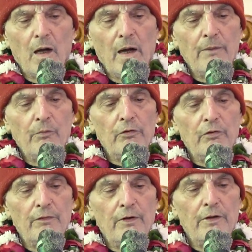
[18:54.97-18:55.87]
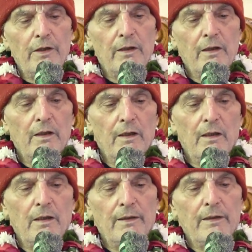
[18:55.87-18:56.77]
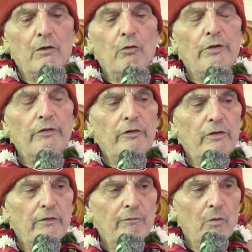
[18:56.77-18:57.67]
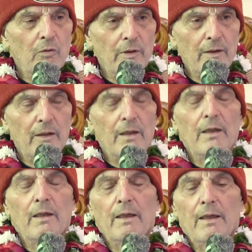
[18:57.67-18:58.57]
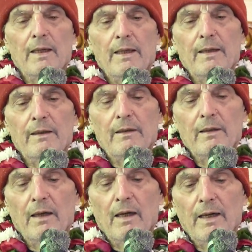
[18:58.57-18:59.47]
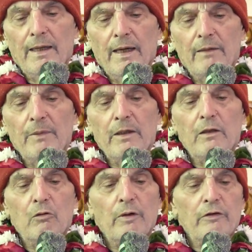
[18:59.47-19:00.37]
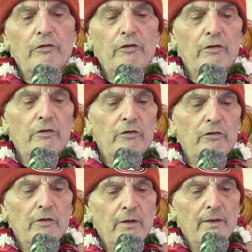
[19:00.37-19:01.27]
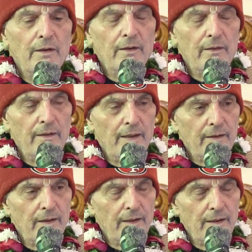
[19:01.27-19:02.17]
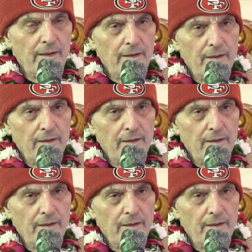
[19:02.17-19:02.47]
I was a very uh, inquisitive boy, and I had many questions that I